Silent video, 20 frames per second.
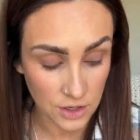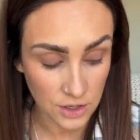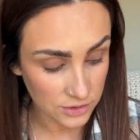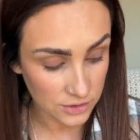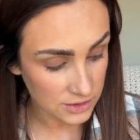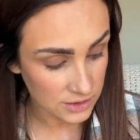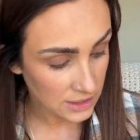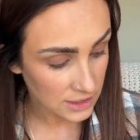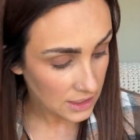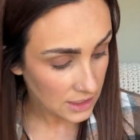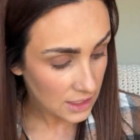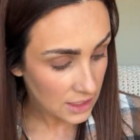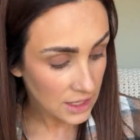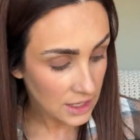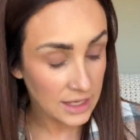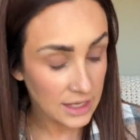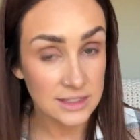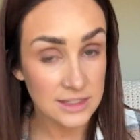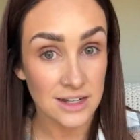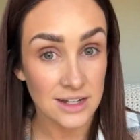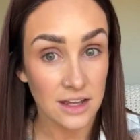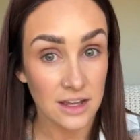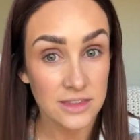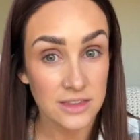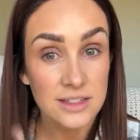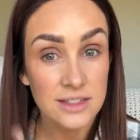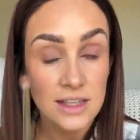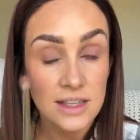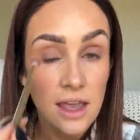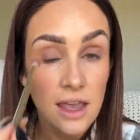gross. It's not
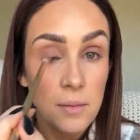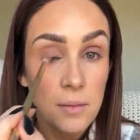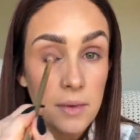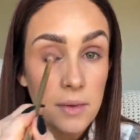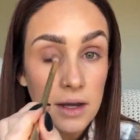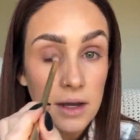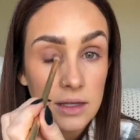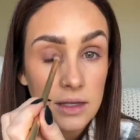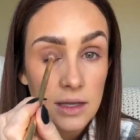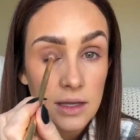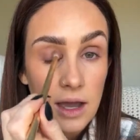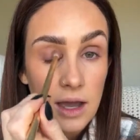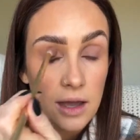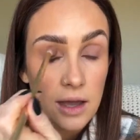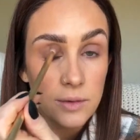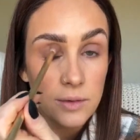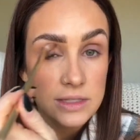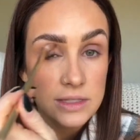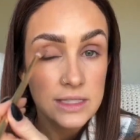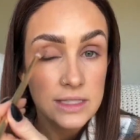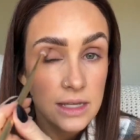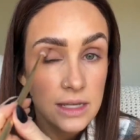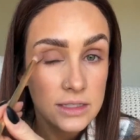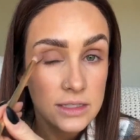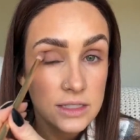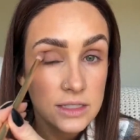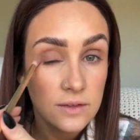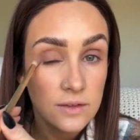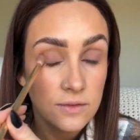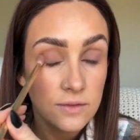the same, but it I would say
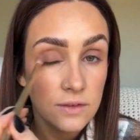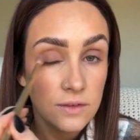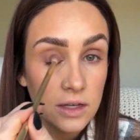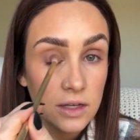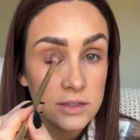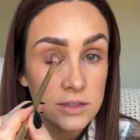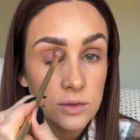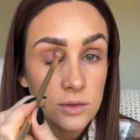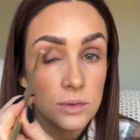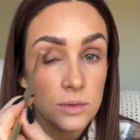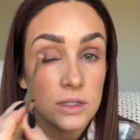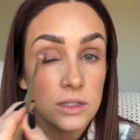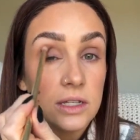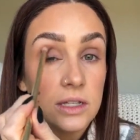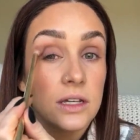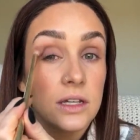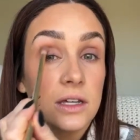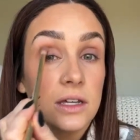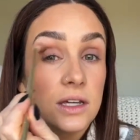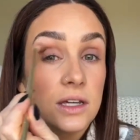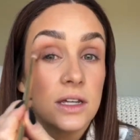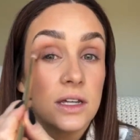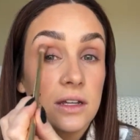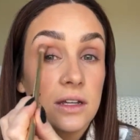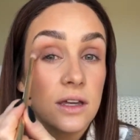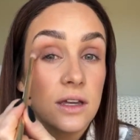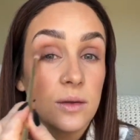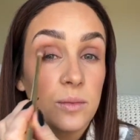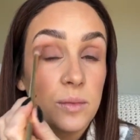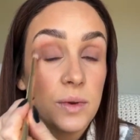it's a it's a really
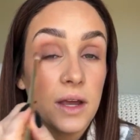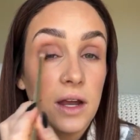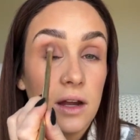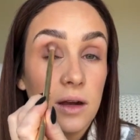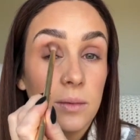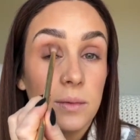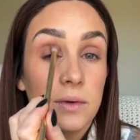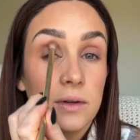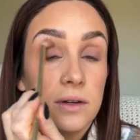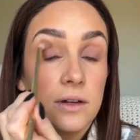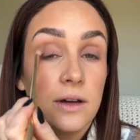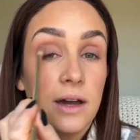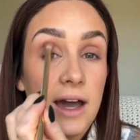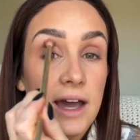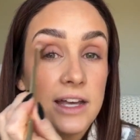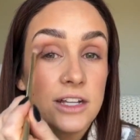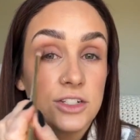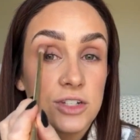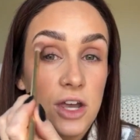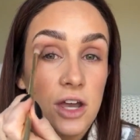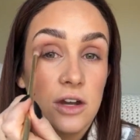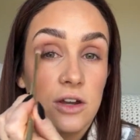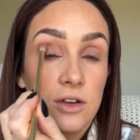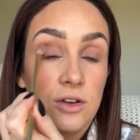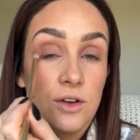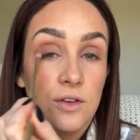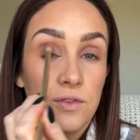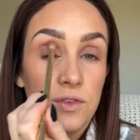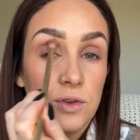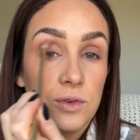good comparable
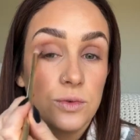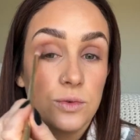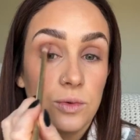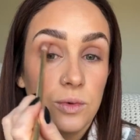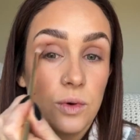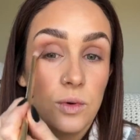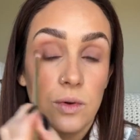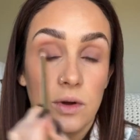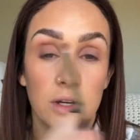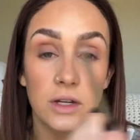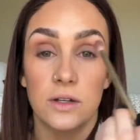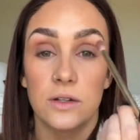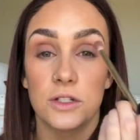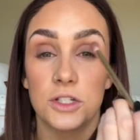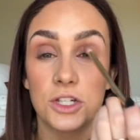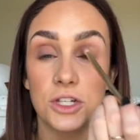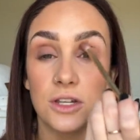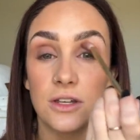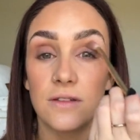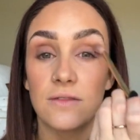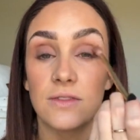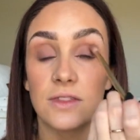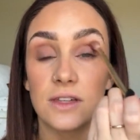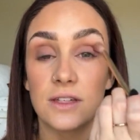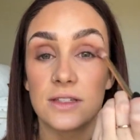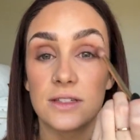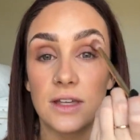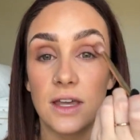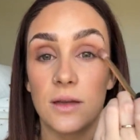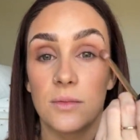eyeshadow if you want to achieve
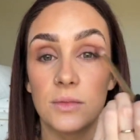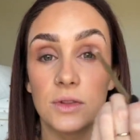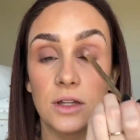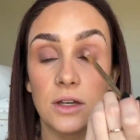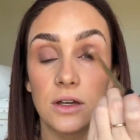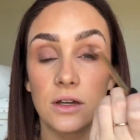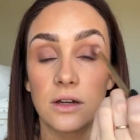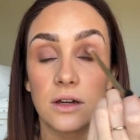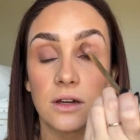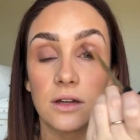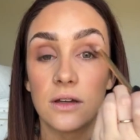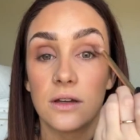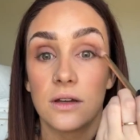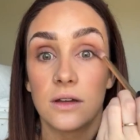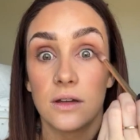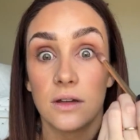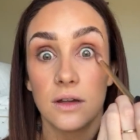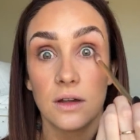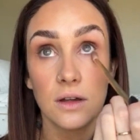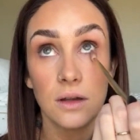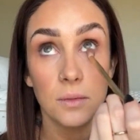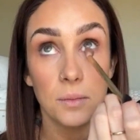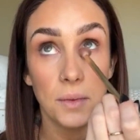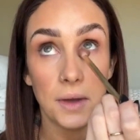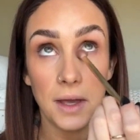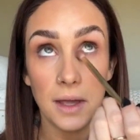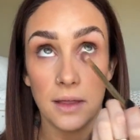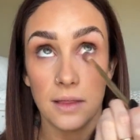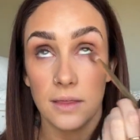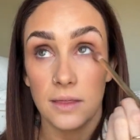the same look.
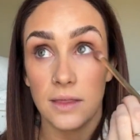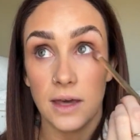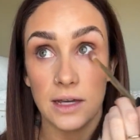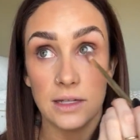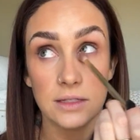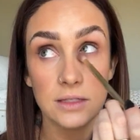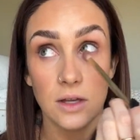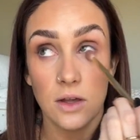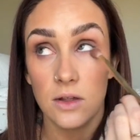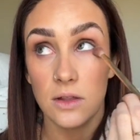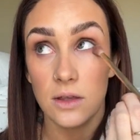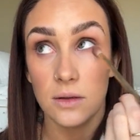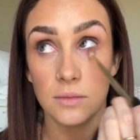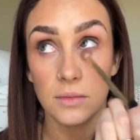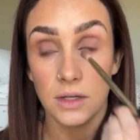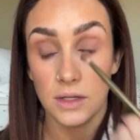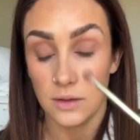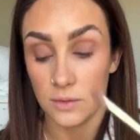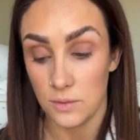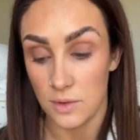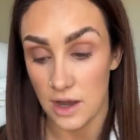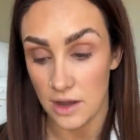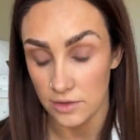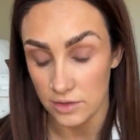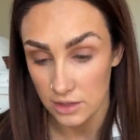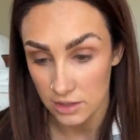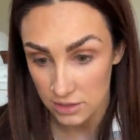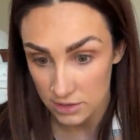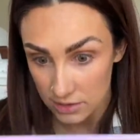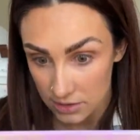But that's all I'm gonna. Wow,
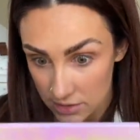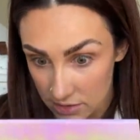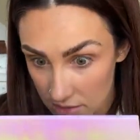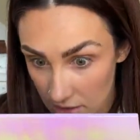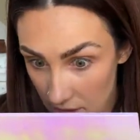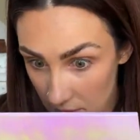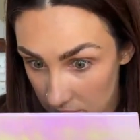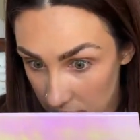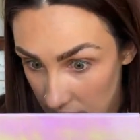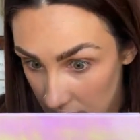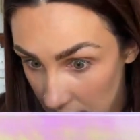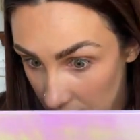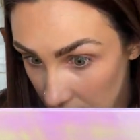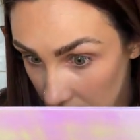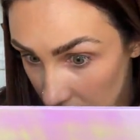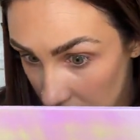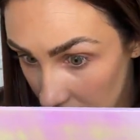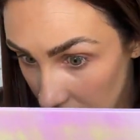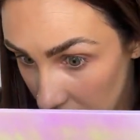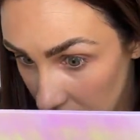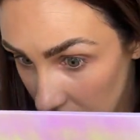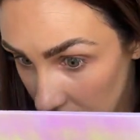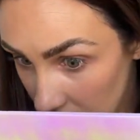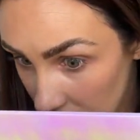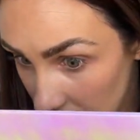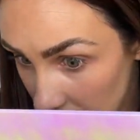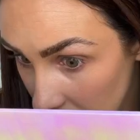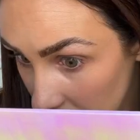there's something in